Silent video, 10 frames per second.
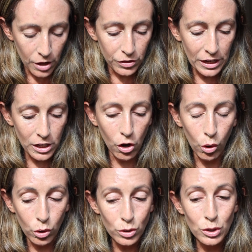They
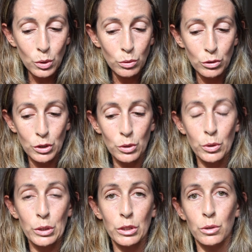also
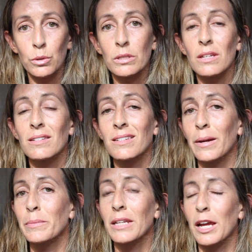do use
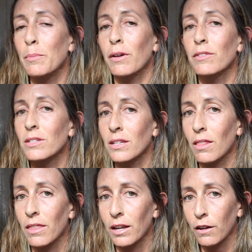some type of
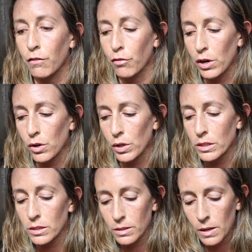synthetic
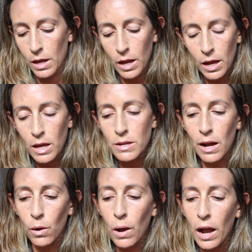fragrance.
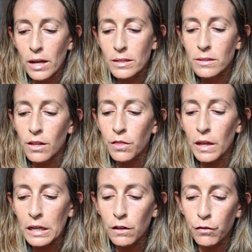Now,
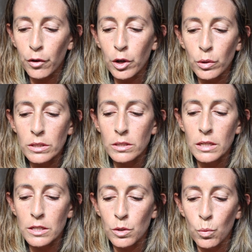synthetic fragrance
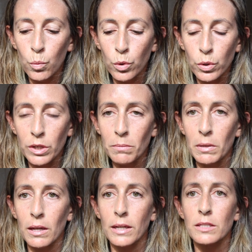doesn't worry
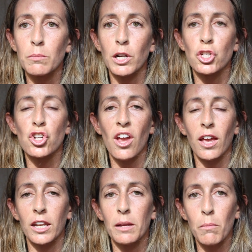me as much
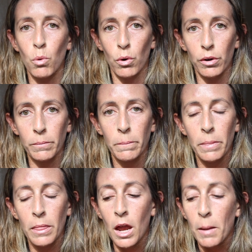anymore,
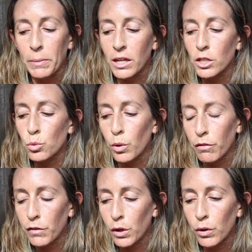because
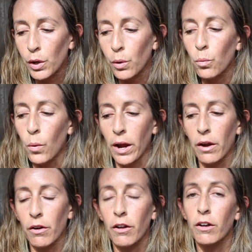we're very
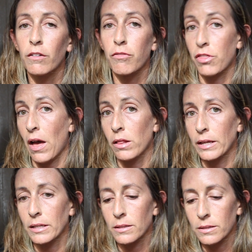aware of
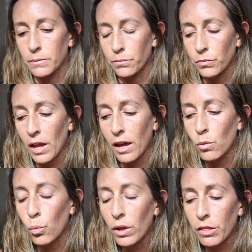phthalates.
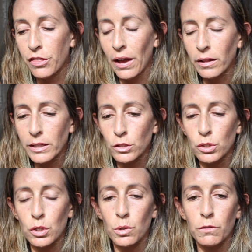And what
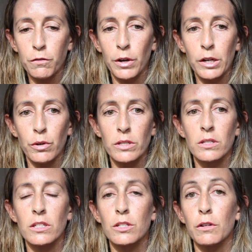phthalates do in fragrance
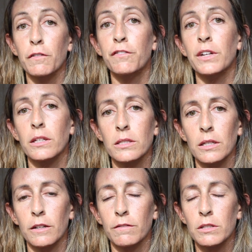is they're
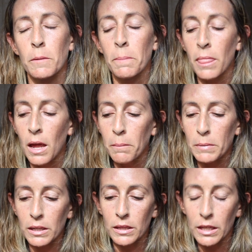fixatives,
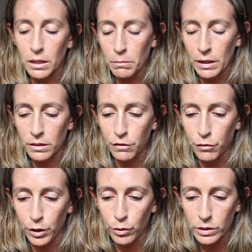meaning they can make the
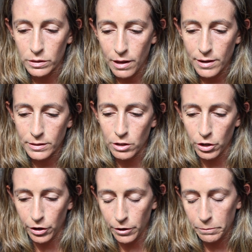fragrance last
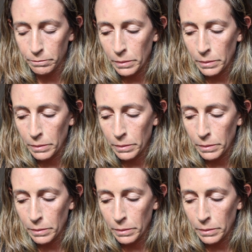longer.